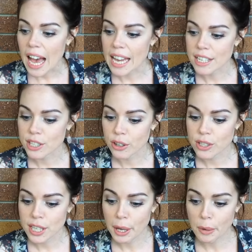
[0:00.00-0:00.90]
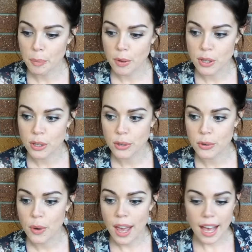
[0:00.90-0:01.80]
and it's going to help
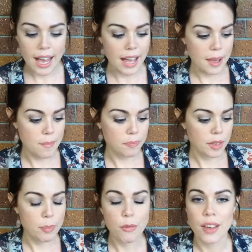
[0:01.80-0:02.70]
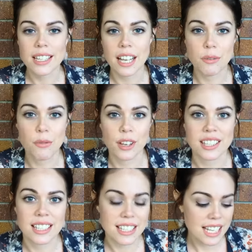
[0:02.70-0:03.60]
you um, prevent and
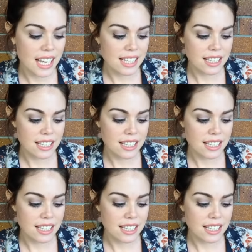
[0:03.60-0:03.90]
reverse disease.